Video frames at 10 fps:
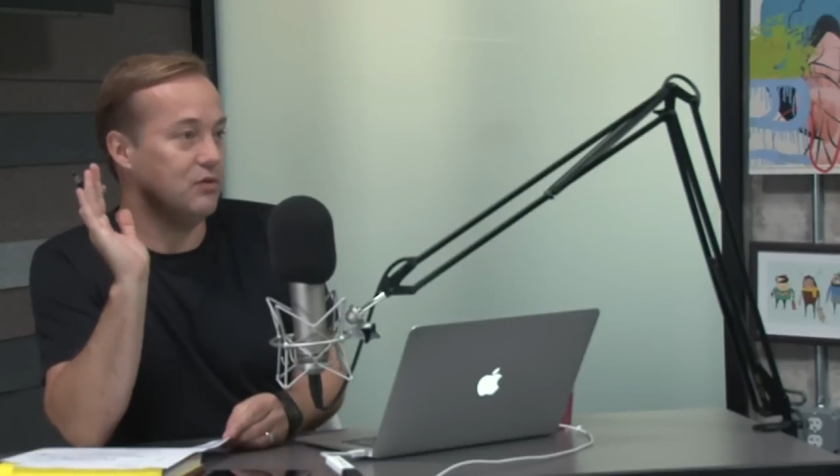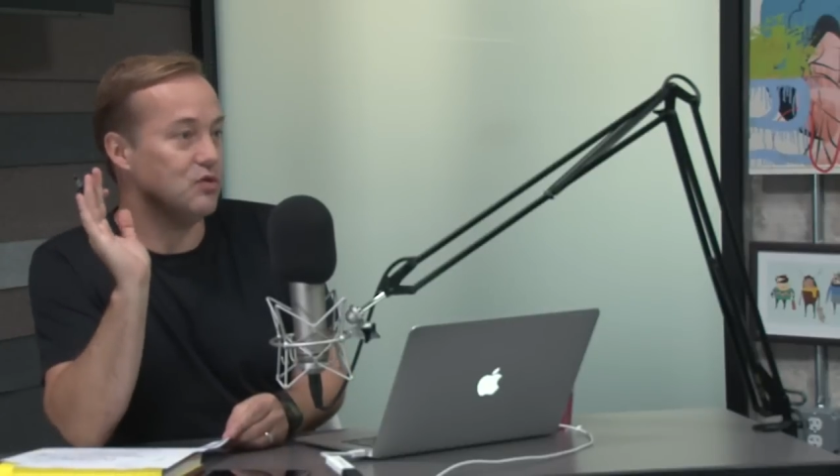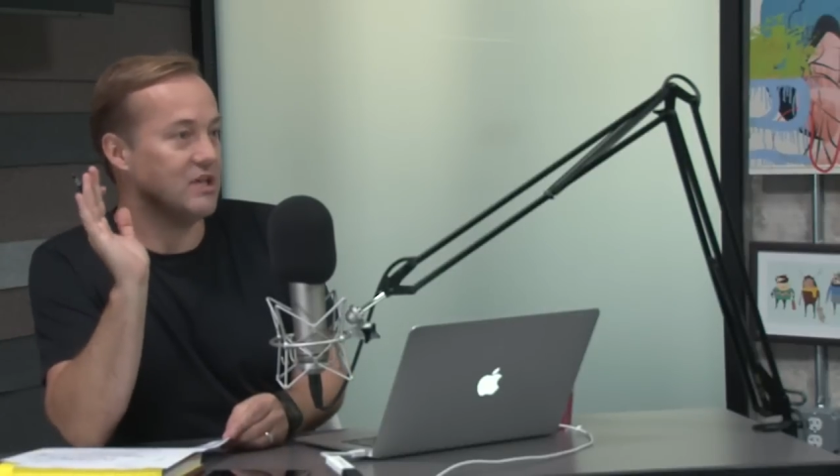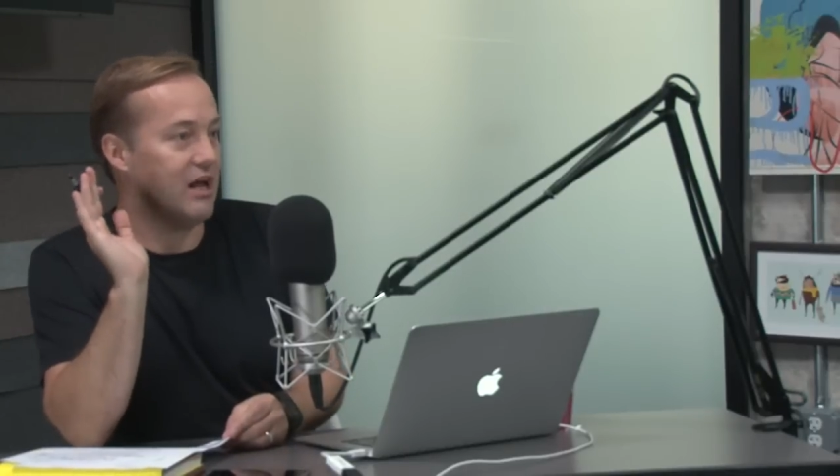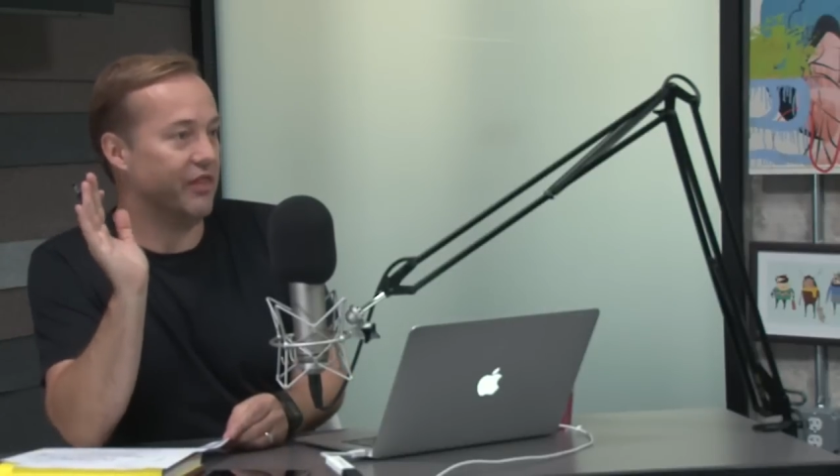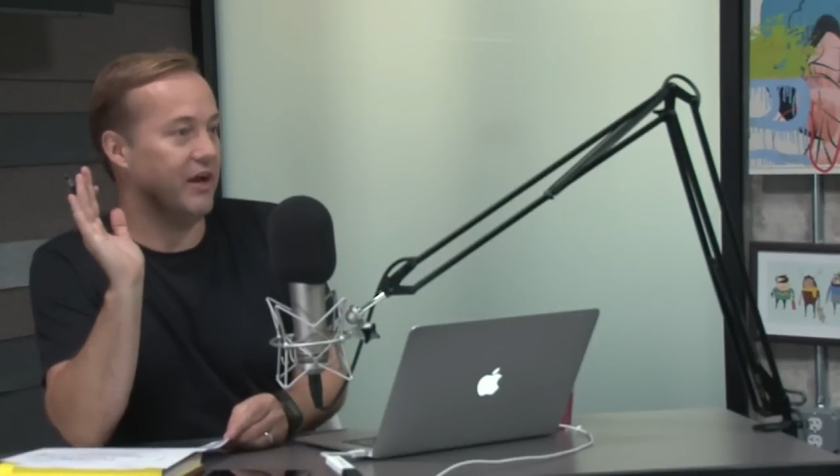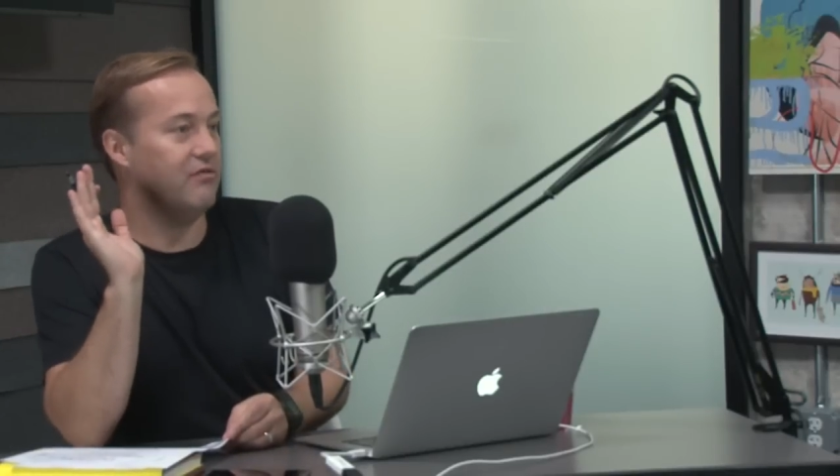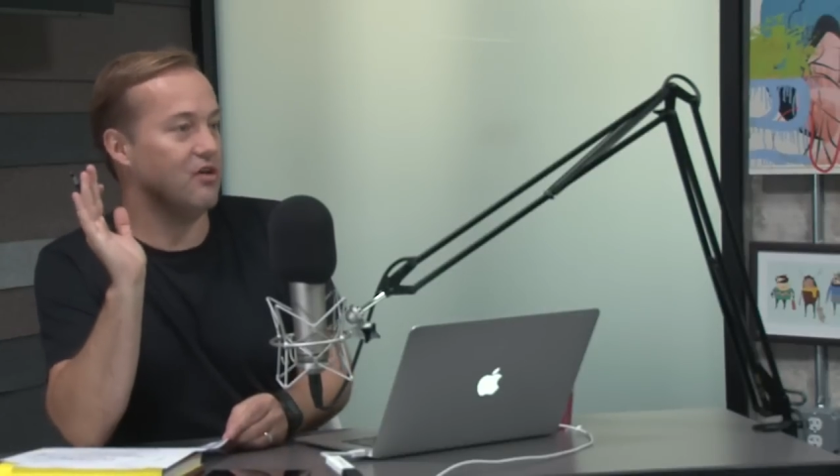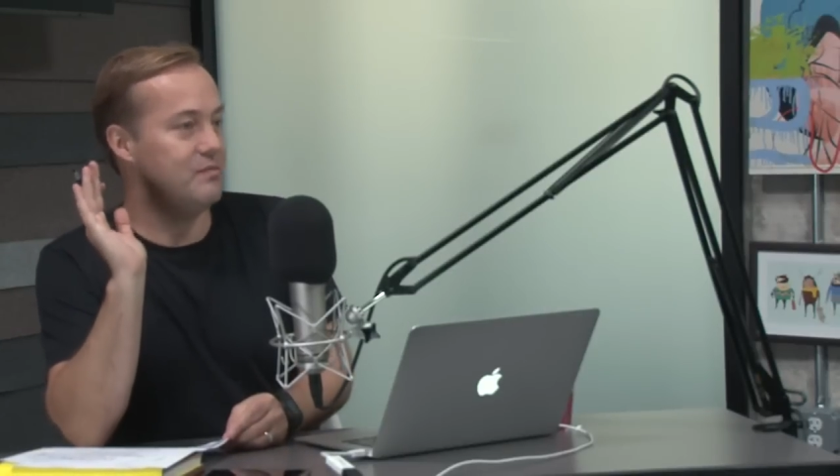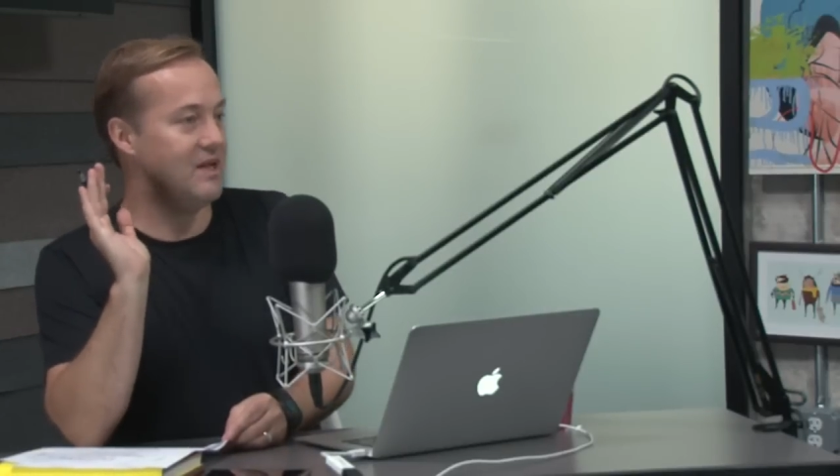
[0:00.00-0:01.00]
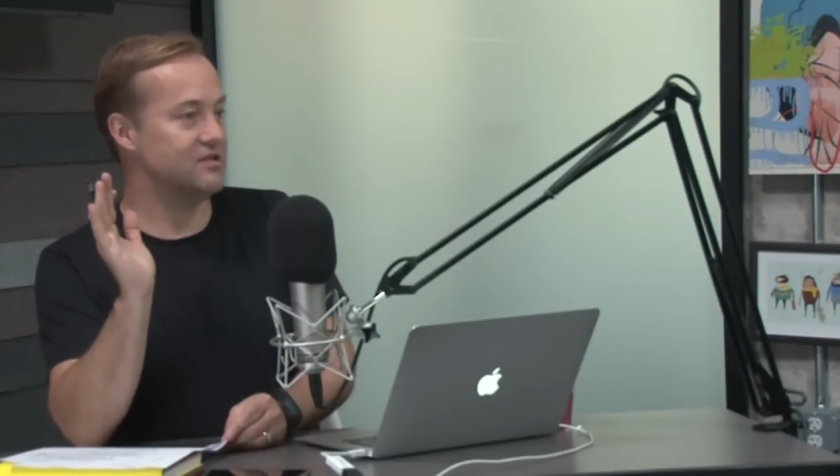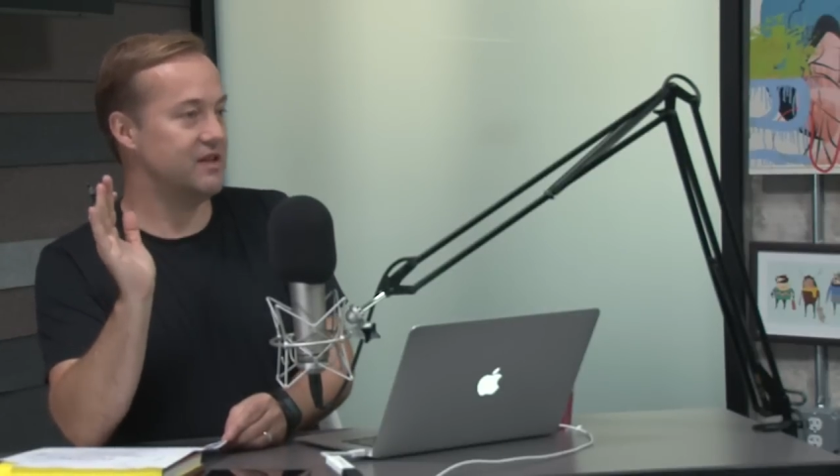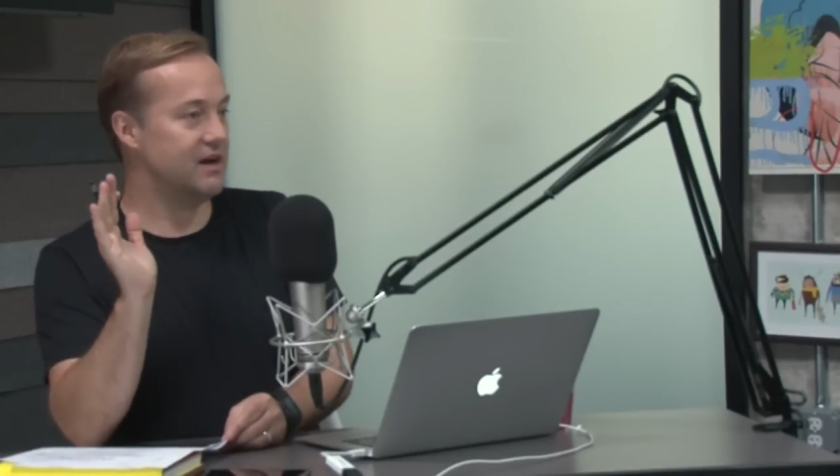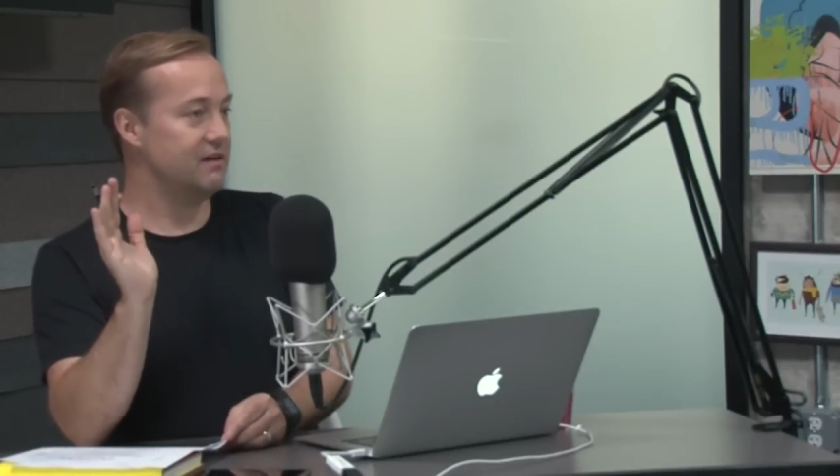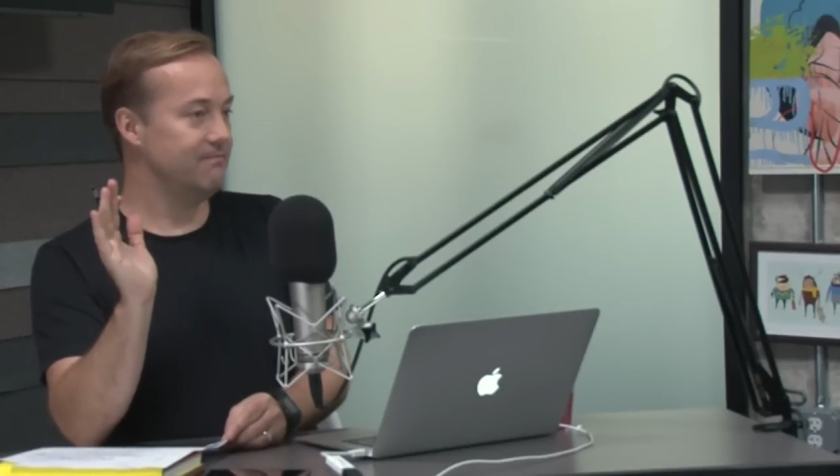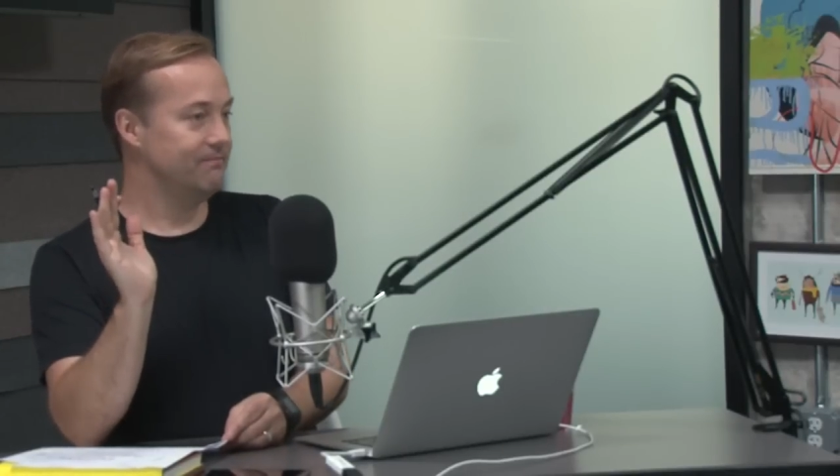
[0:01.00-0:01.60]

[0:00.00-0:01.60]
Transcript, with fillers: Louis style thin crust pizza there